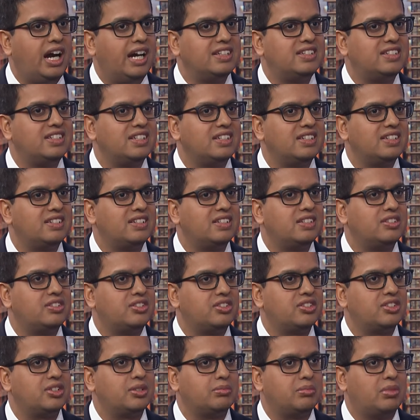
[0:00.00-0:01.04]
I'd say this is
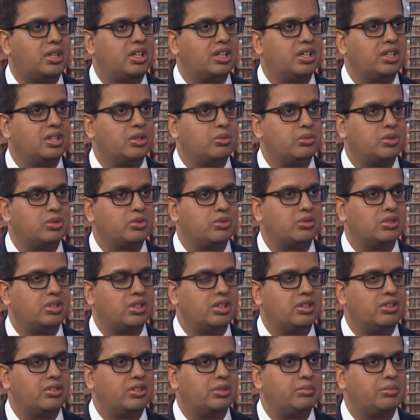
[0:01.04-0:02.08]
just a market which
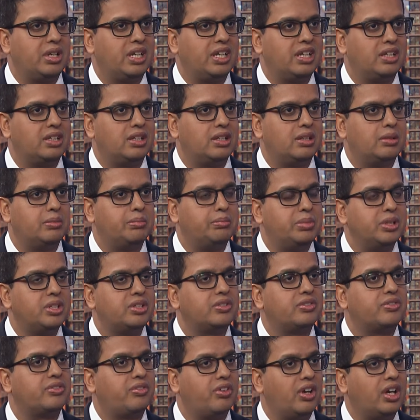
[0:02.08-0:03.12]
will remain in a
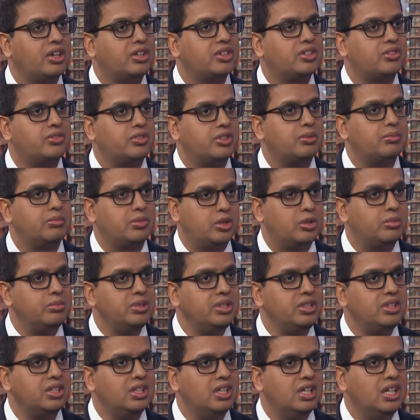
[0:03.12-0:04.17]
bit of flux for the
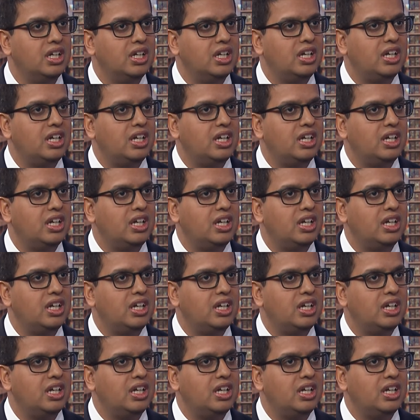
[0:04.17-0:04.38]
moment.